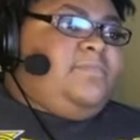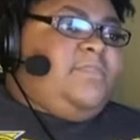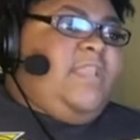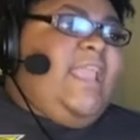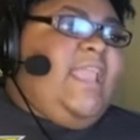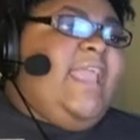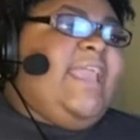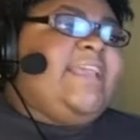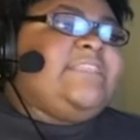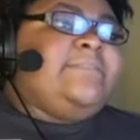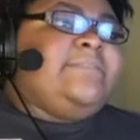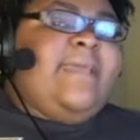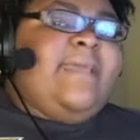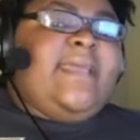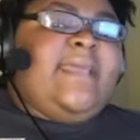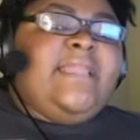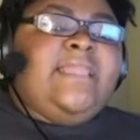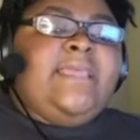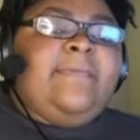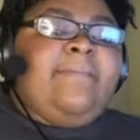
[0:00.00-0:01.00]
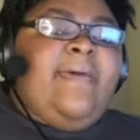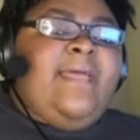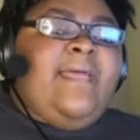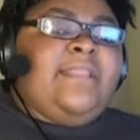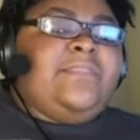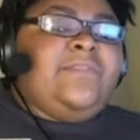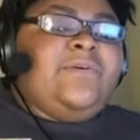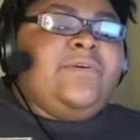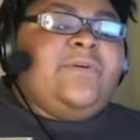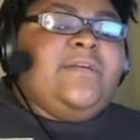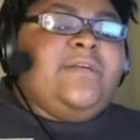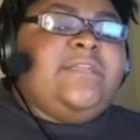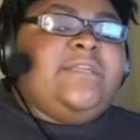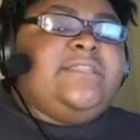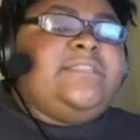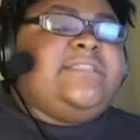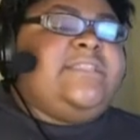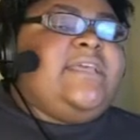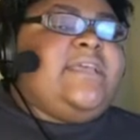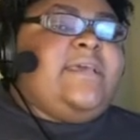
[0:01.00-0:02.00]
it's mainly about Lauren's
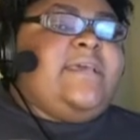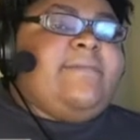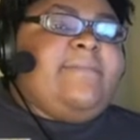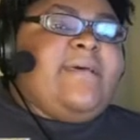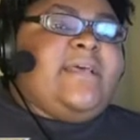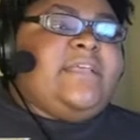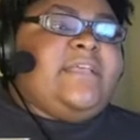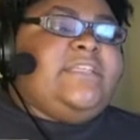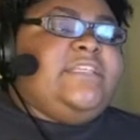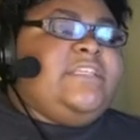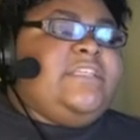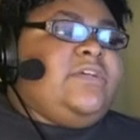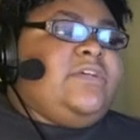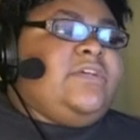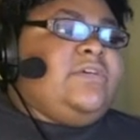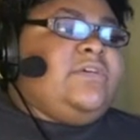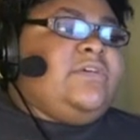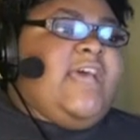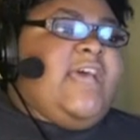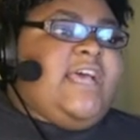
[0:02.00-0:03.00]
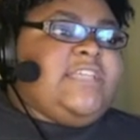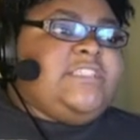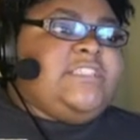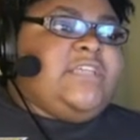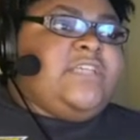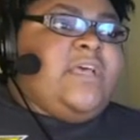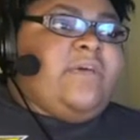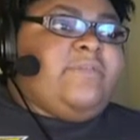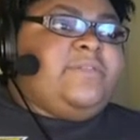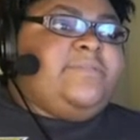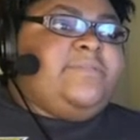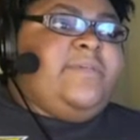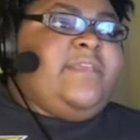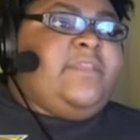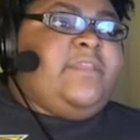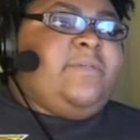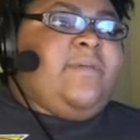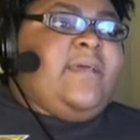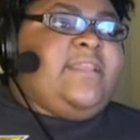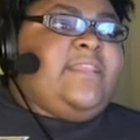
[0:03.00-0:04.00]
thing about Tasha always being
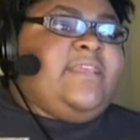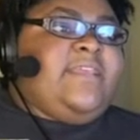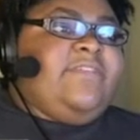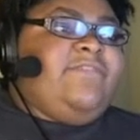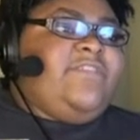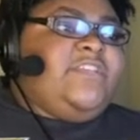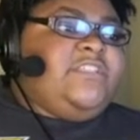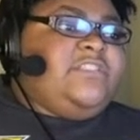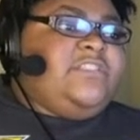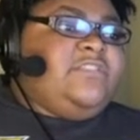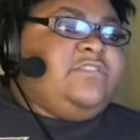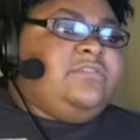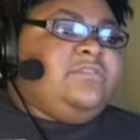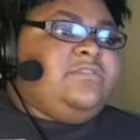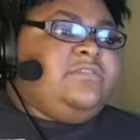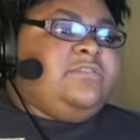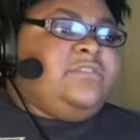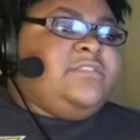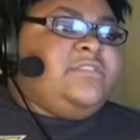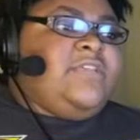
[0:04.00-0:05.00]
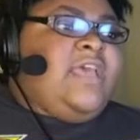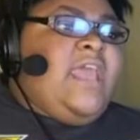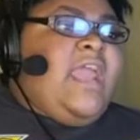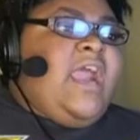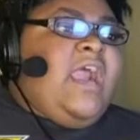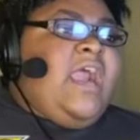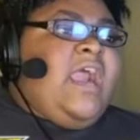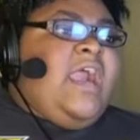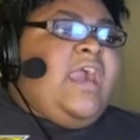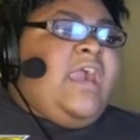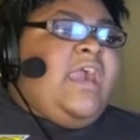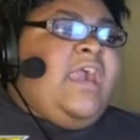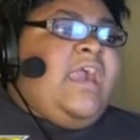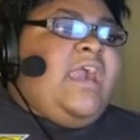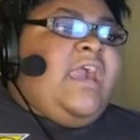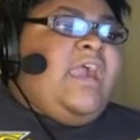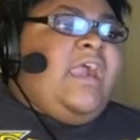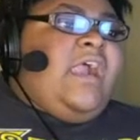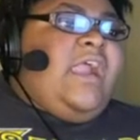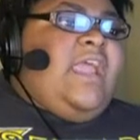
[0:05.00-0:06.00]
around the officials,
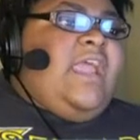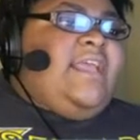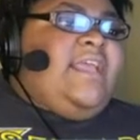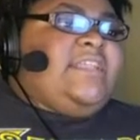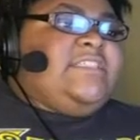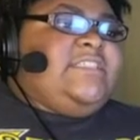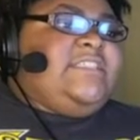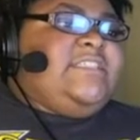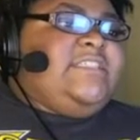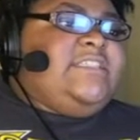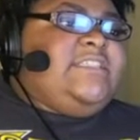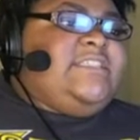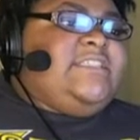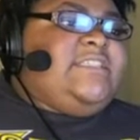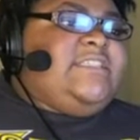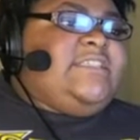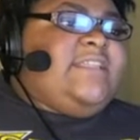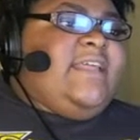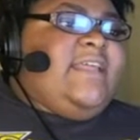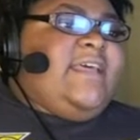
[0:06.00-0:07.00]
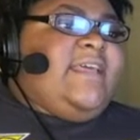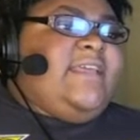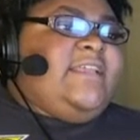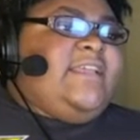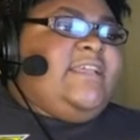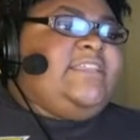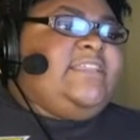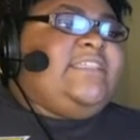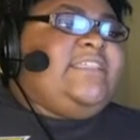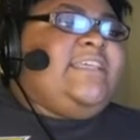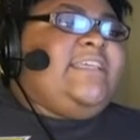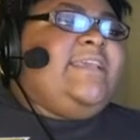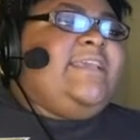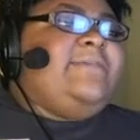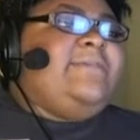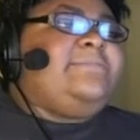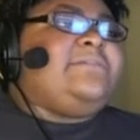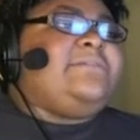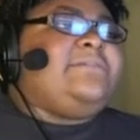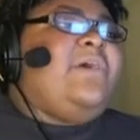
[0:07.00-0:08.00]
and she's just like she
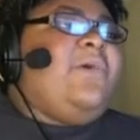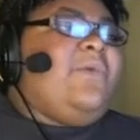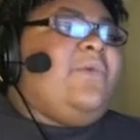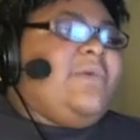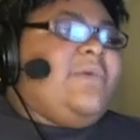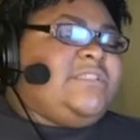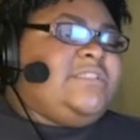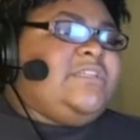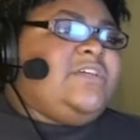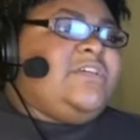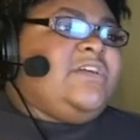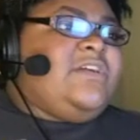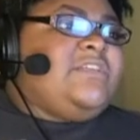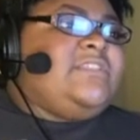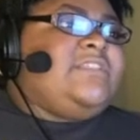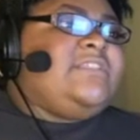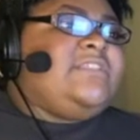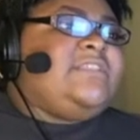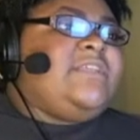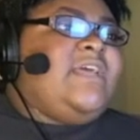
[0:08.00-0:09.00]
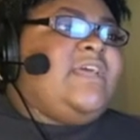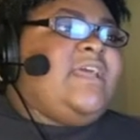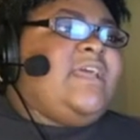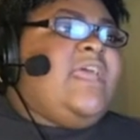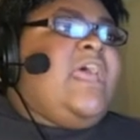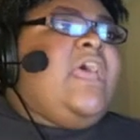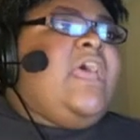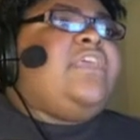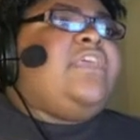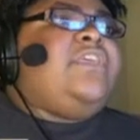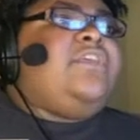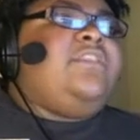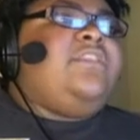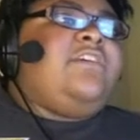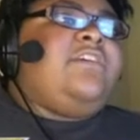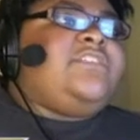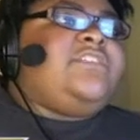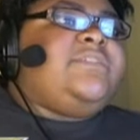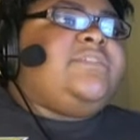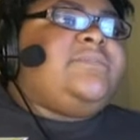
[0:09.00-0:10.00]
keeps going to her. She's like, she
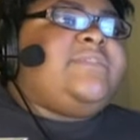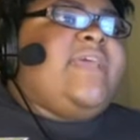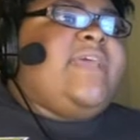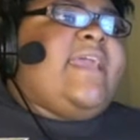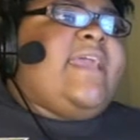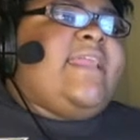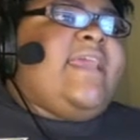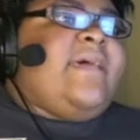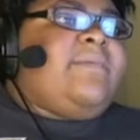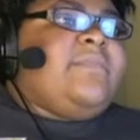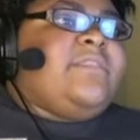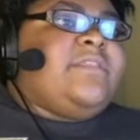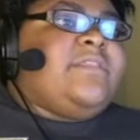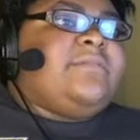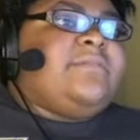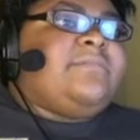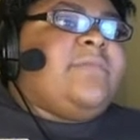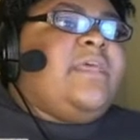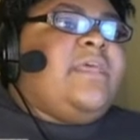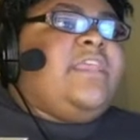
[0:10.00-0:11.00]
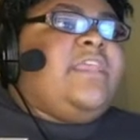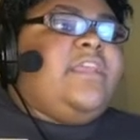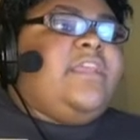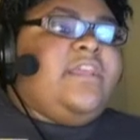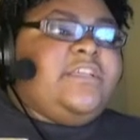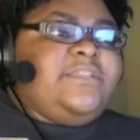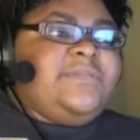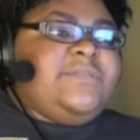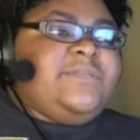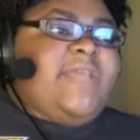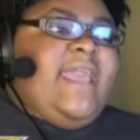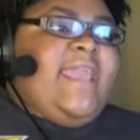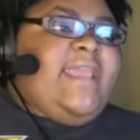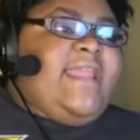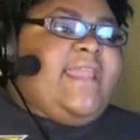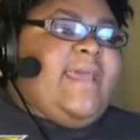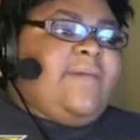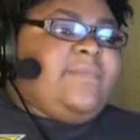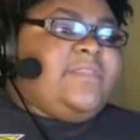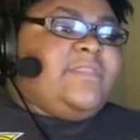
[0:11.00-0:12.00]
was hanging out with them. She was hanging
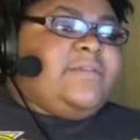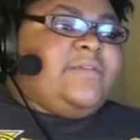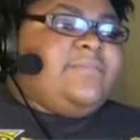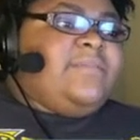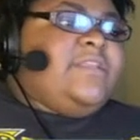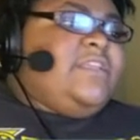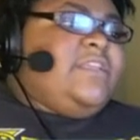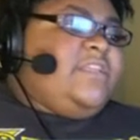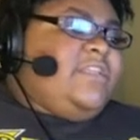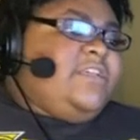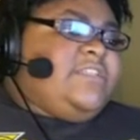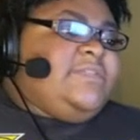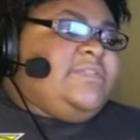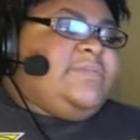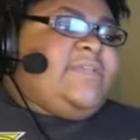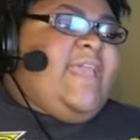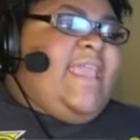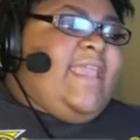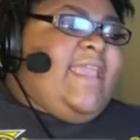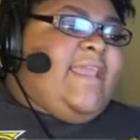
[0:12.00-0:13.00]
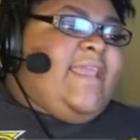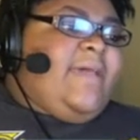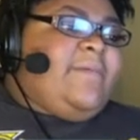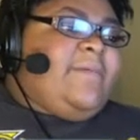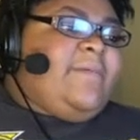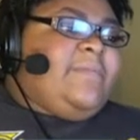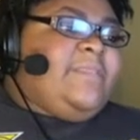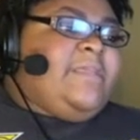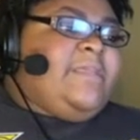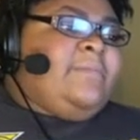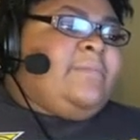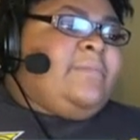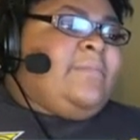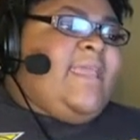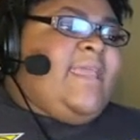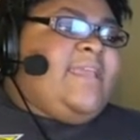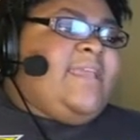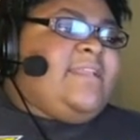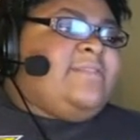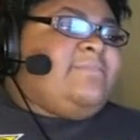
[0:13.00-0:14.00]
out with them. She was hanging out with them,
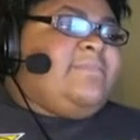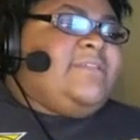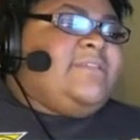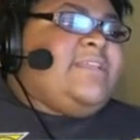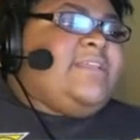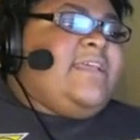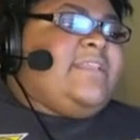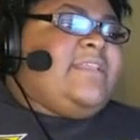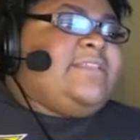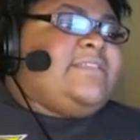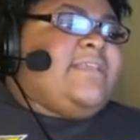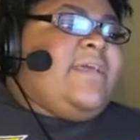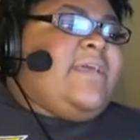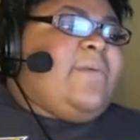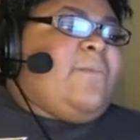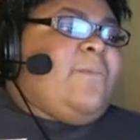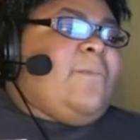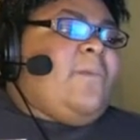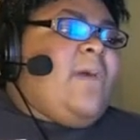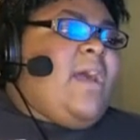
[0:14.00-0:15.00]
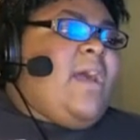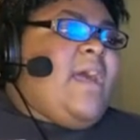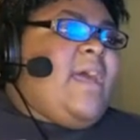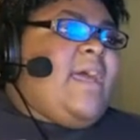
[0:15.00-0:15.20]
and Mercedes like, why